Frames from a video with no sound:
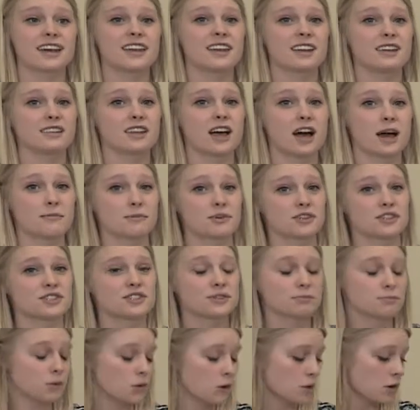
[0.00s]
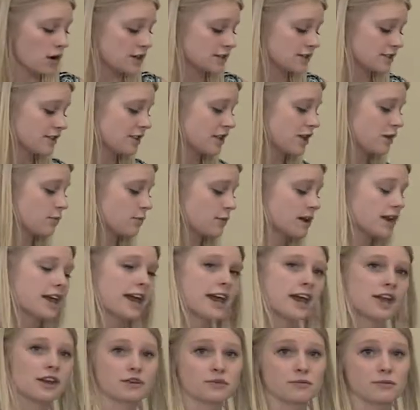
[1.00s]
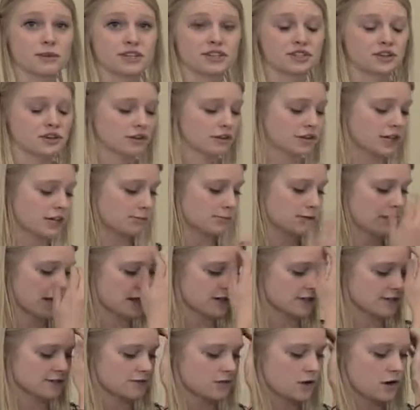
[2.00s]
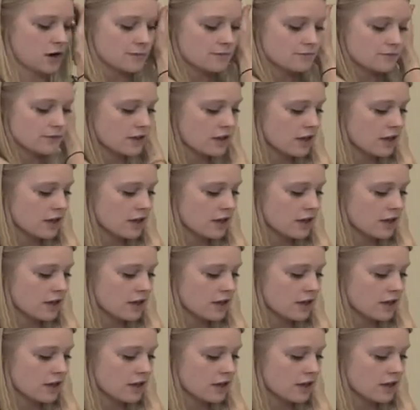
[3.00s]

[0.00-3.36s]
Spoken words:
and a lot more support than what I had originally planned for.